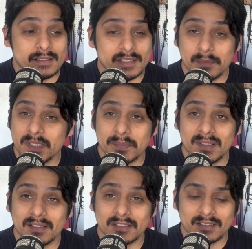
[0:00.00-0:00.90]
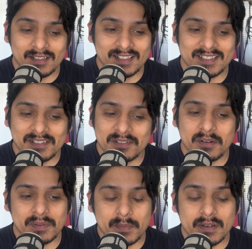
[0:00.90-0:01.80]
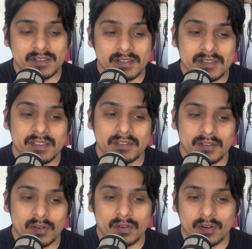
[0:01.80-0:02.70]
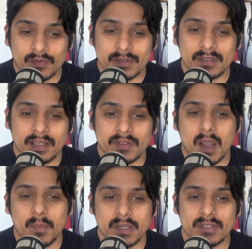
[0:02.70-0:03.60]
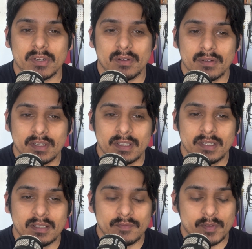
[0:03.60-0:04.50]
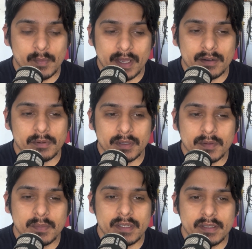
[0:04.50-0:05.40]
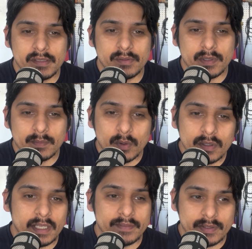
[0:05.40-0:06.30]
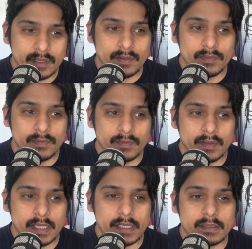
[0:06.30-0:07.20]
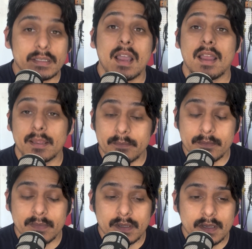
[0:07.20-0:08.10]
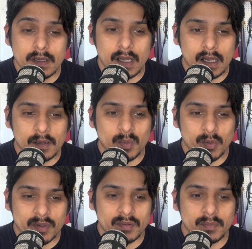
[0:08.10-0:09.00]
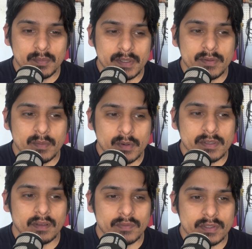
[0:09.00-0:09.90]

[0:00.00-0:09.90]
Shameless plug. It's going to start with March 19th, our first live comedy show. From there, we're going to be doing more live stuff in time, but we're going to be doing more stuff.